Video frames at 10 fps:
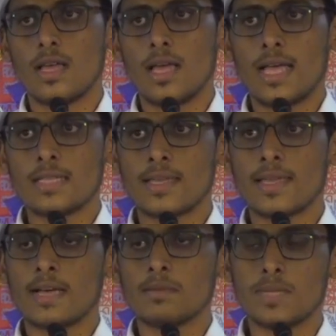as he
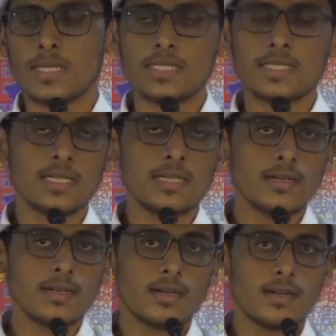completed
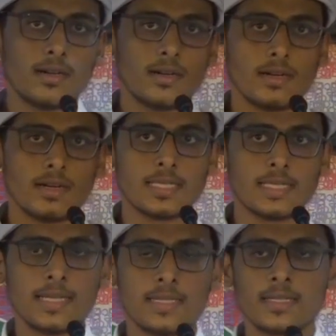
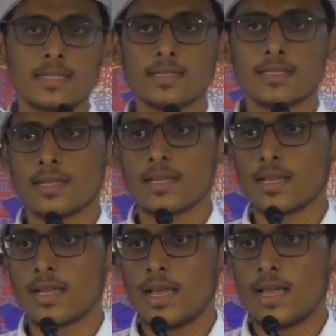reciting
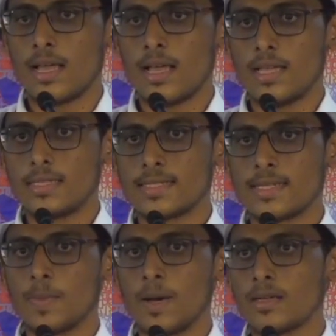just a
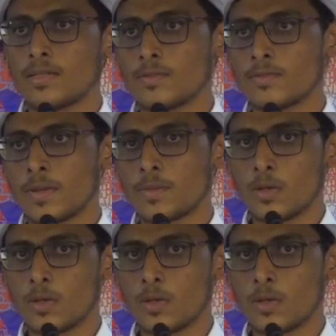part from the